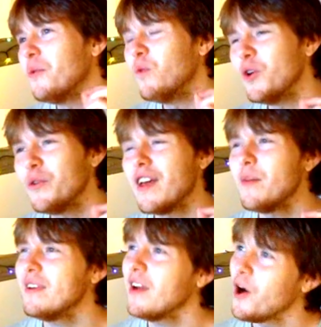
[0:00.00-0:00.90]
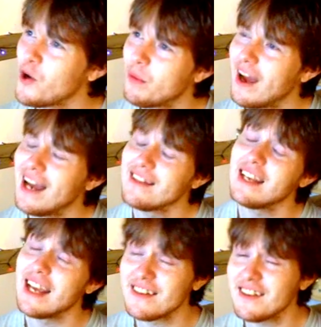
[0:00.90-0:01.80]
Will there be hope at
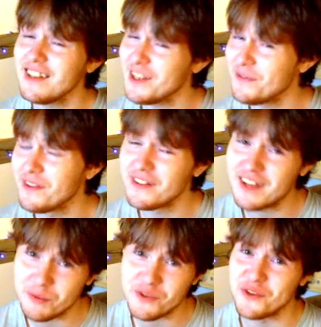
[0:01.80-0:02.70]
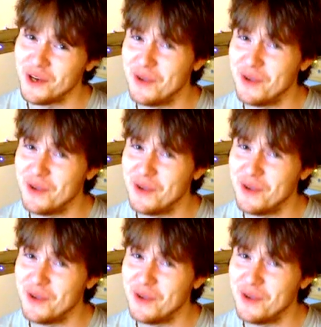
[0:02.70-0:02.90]
the end of the year for the double Soi